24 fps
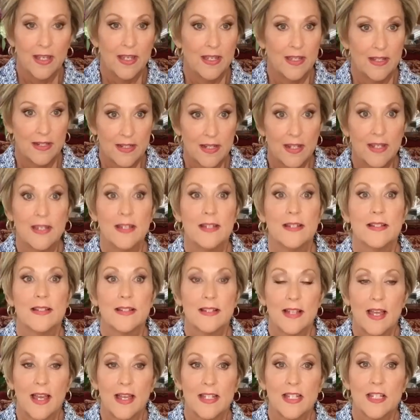It
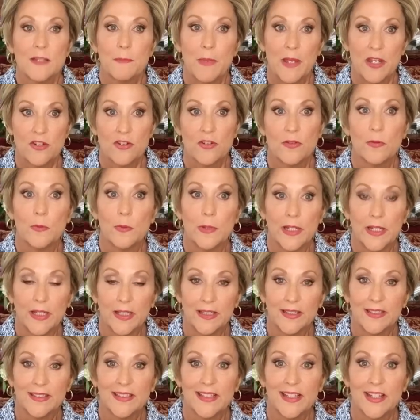is a special
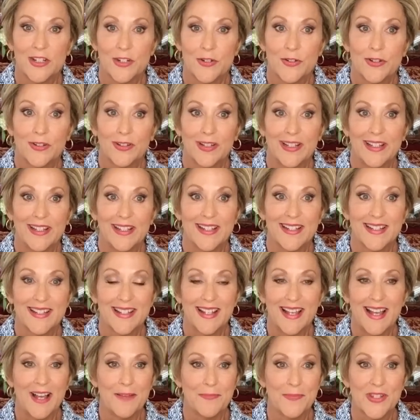wig. It truly
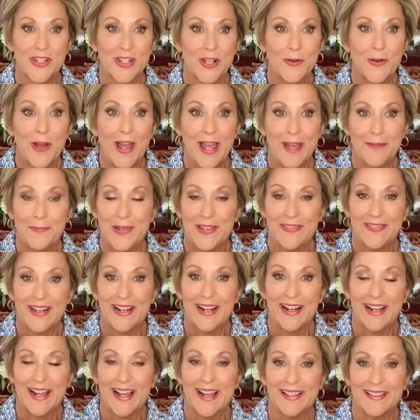is. I'm so happy that
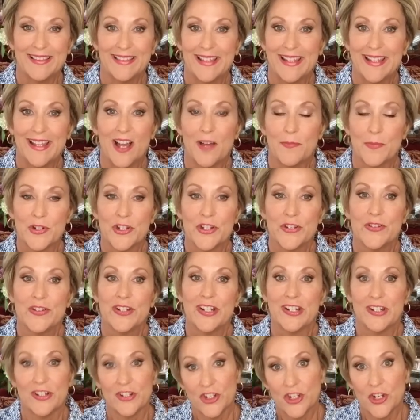I got the
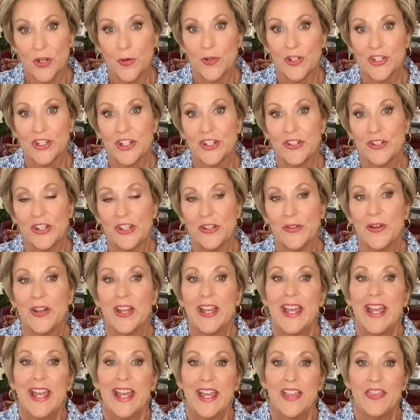opportunity to show it to you.
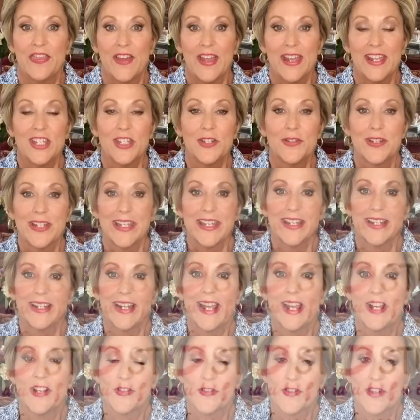And thank you again,
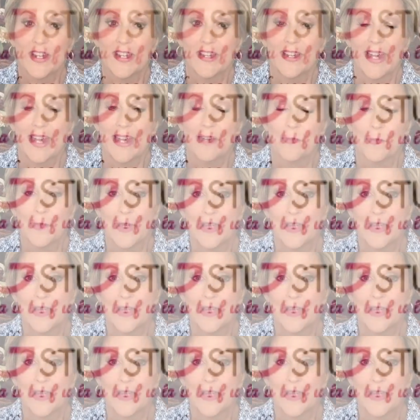Andrea, at